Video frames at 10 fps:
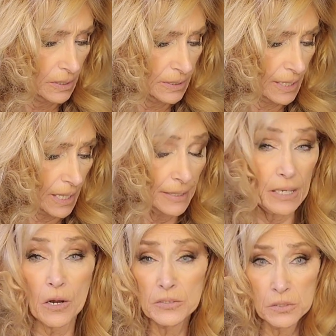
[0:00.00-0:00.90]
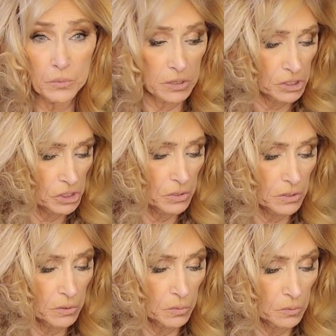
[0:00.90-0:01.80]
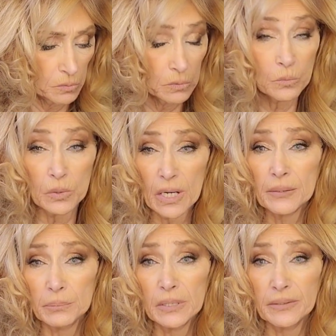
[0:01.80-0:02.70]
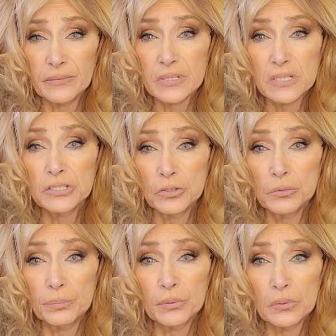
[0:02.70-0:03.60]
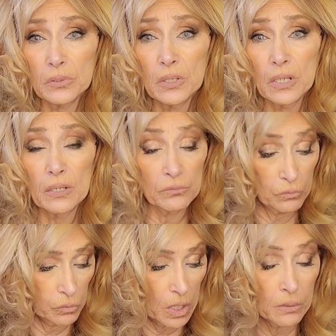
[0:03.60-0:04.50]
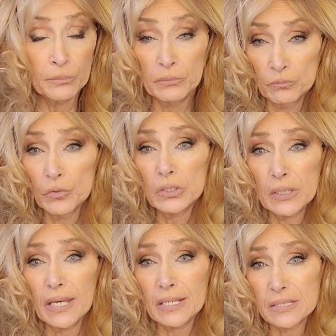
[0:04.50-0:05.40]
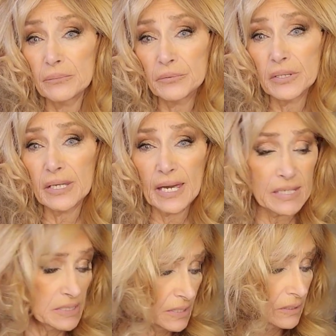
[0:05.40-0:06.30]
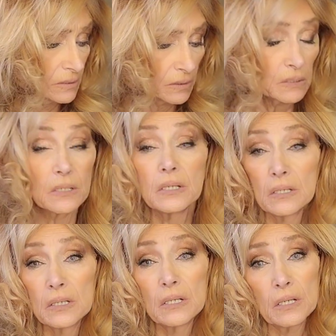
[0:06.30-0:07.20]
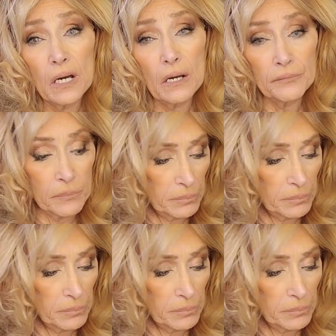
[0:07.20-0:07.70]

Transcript: Yeah, and I also want to show you what I believe is a dupe. I mean, really, except for the casing of the